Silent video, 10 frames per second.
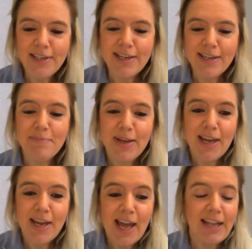And
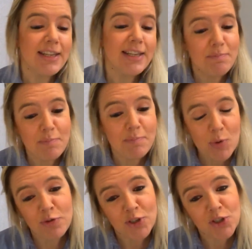this
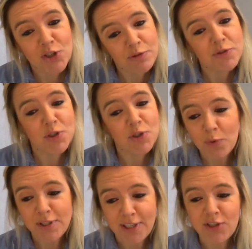move and shift
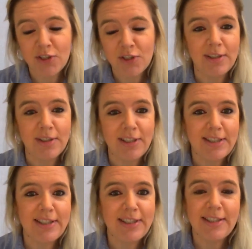towards digital is
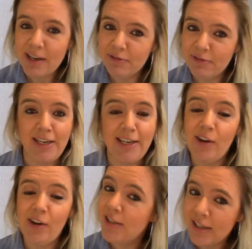definitely
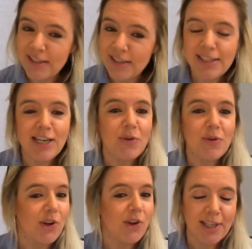going to continue.
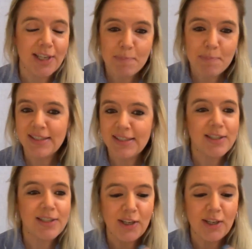It's going to get better.
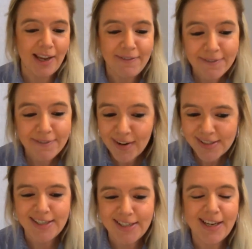It's going to get
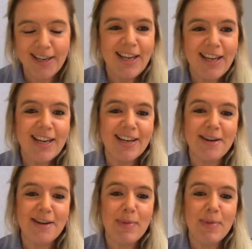faster.
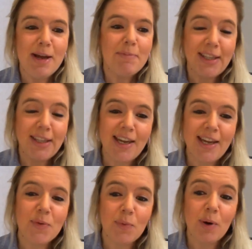But I think